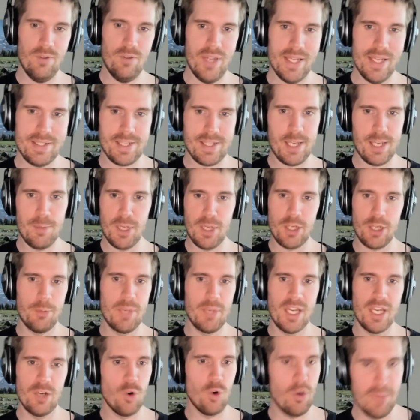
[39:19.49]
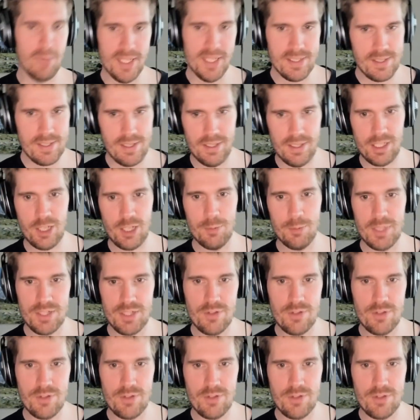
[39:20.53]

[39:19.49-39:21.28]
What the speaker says: Well, that schema could be enormous and it could be